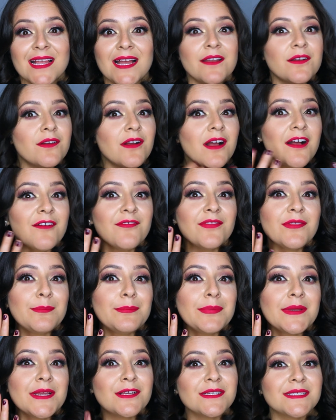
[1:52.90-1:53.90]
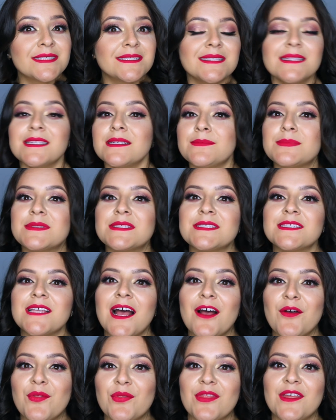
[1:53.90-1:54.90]
I don't have the biggest lips
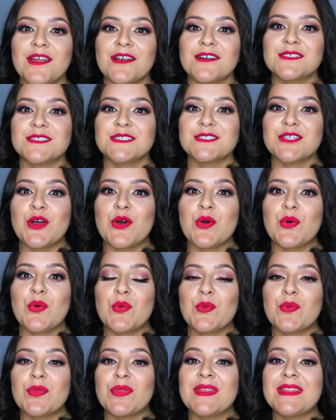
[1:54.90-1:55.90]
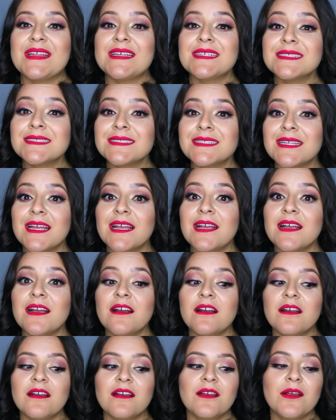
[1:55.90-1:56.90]
out there. So this
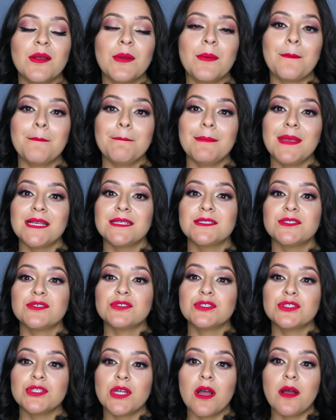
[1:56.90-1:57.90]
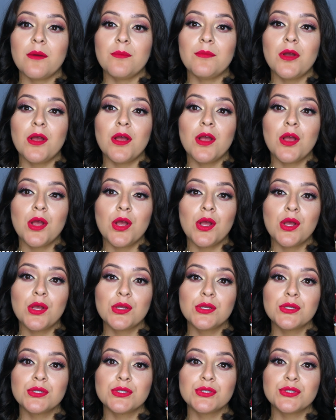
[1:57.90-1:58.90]
thing makes your job
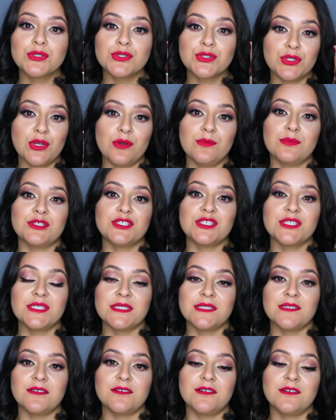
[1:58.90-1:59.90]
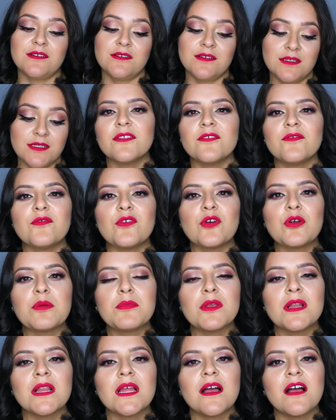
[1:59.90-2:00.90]
so much easier. The
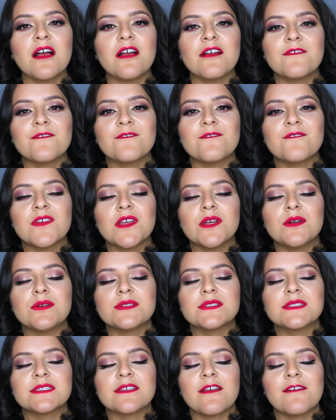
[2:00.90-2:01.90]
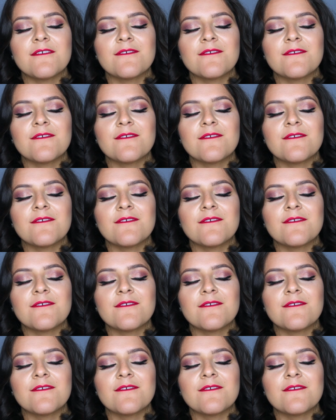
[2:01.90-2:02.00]
formula feels